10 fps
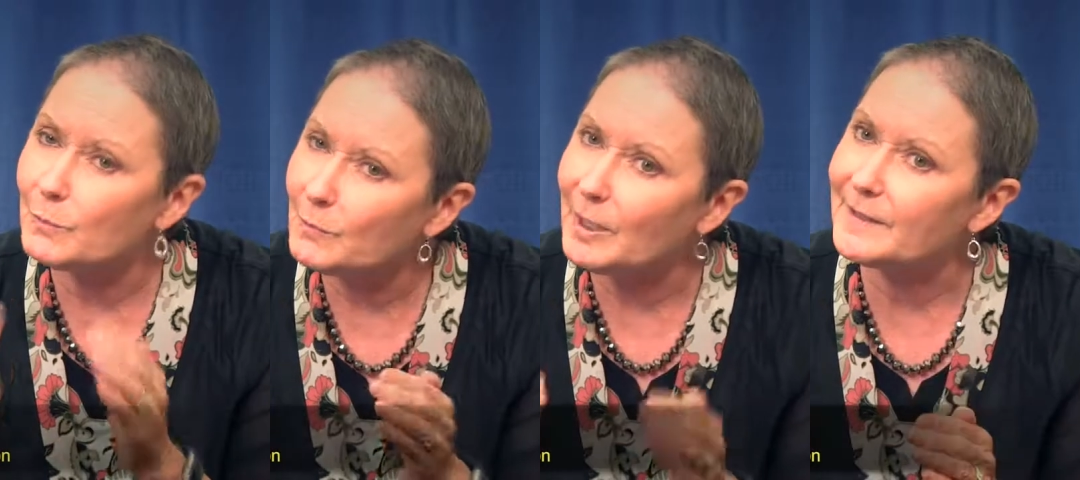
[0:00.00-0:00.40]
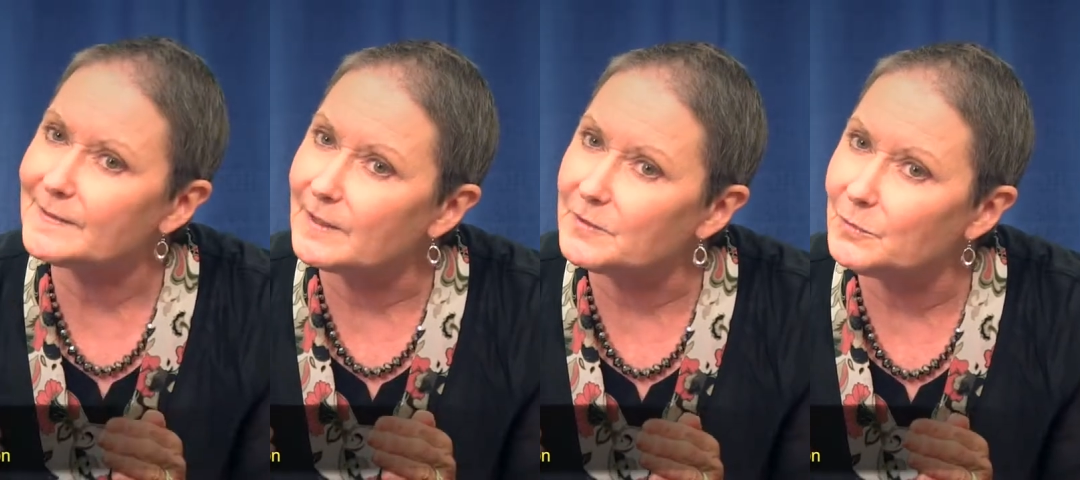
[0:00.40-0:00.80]
what we want to
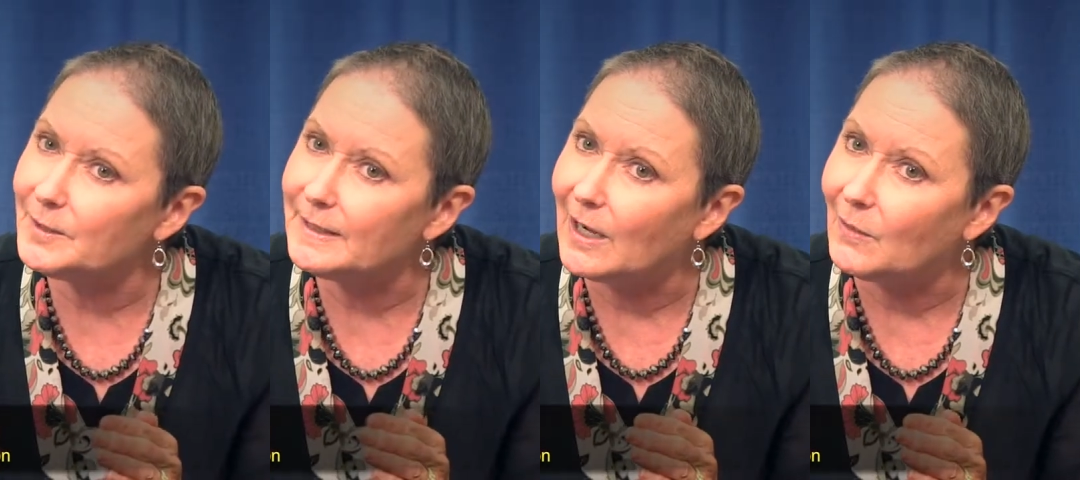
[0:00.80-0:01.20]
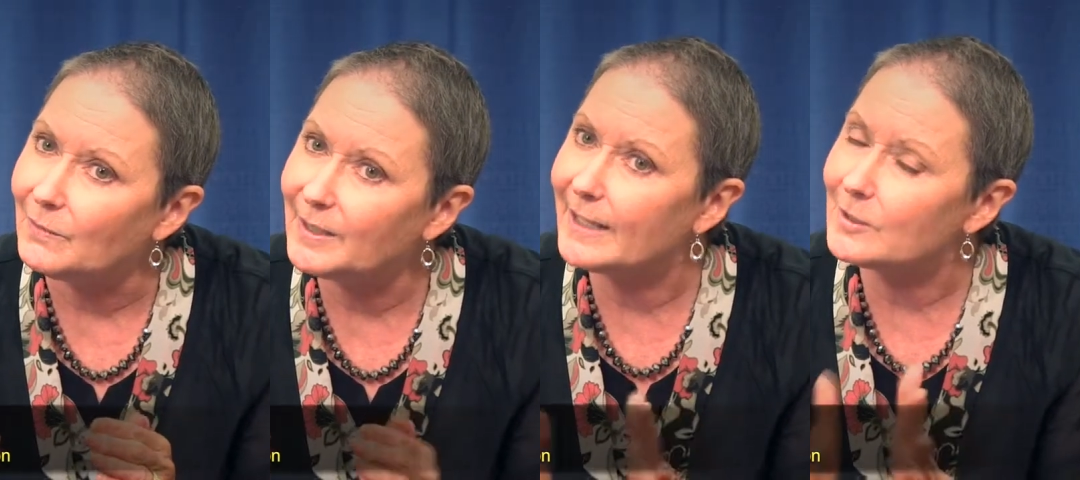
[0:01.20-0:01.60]
start doing now.
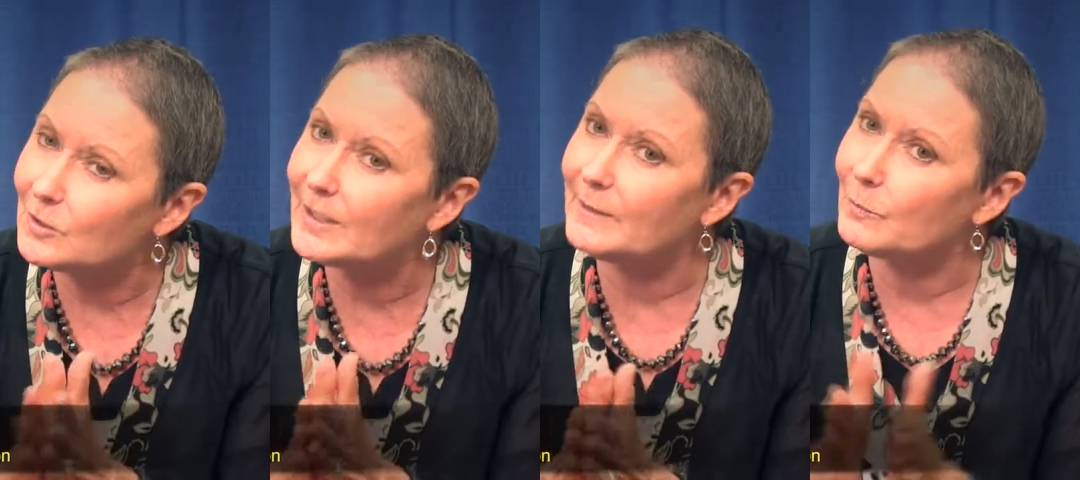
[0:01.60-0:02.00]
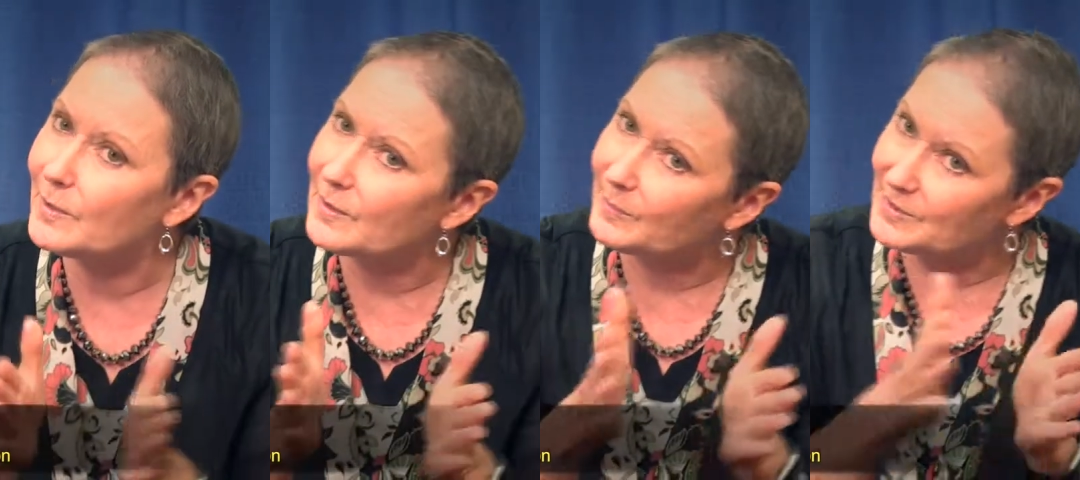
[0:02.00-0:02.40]
We got to look at
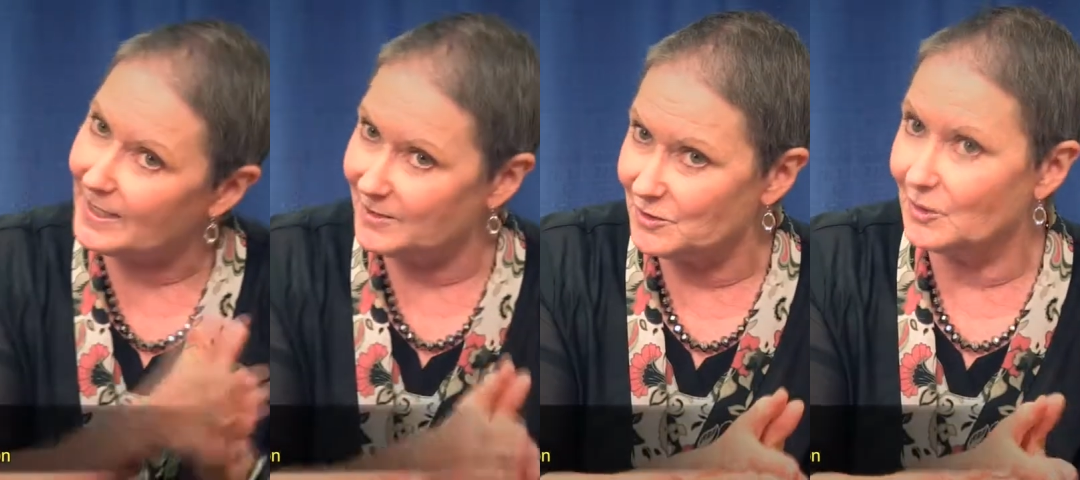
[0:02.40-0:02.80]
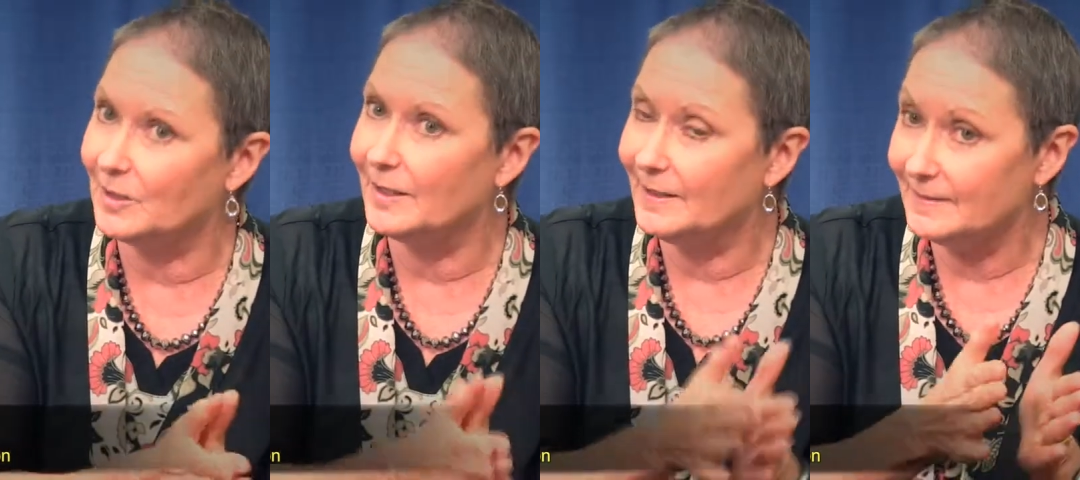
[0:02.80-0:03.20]
where the
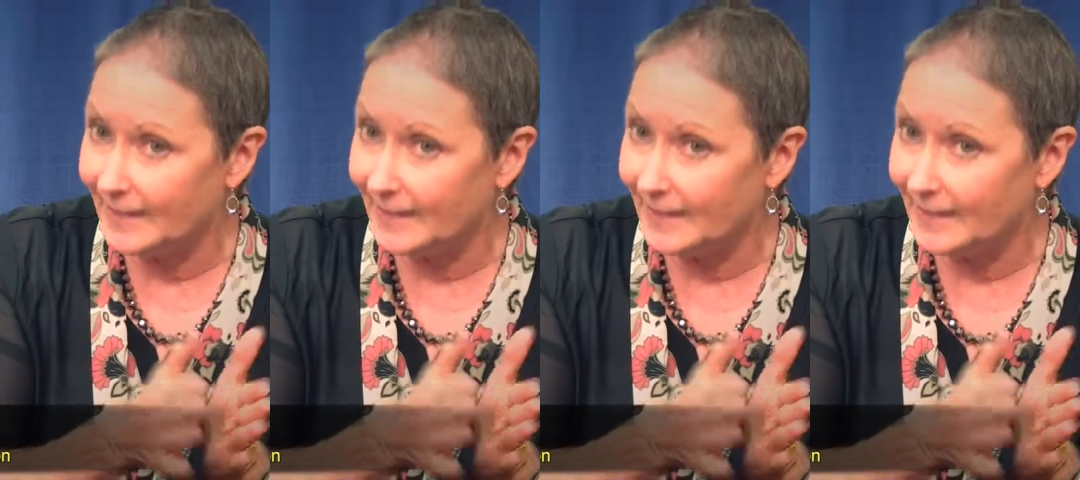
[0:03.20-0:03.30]
potential